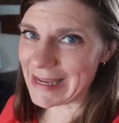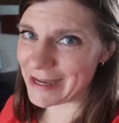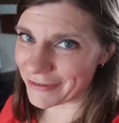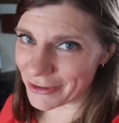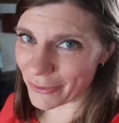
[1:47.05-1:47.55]

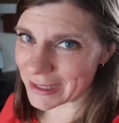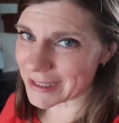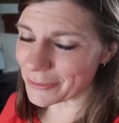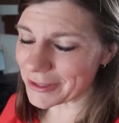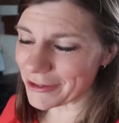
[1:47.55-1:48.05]
even the ones
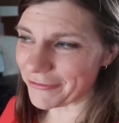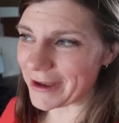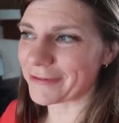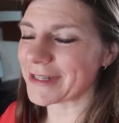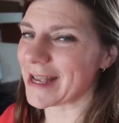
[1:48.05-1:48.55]
that weren't their
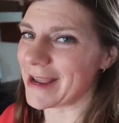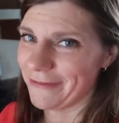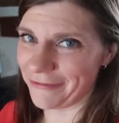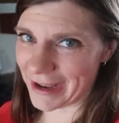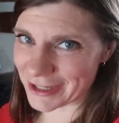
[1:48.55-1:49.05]
favorites, I
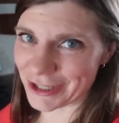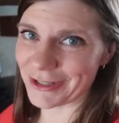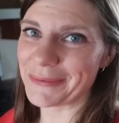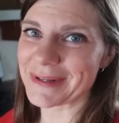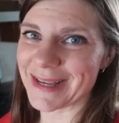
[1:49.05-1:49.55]

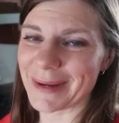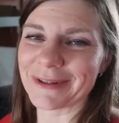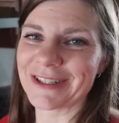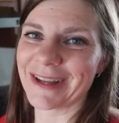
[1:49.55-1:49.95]
eventually was able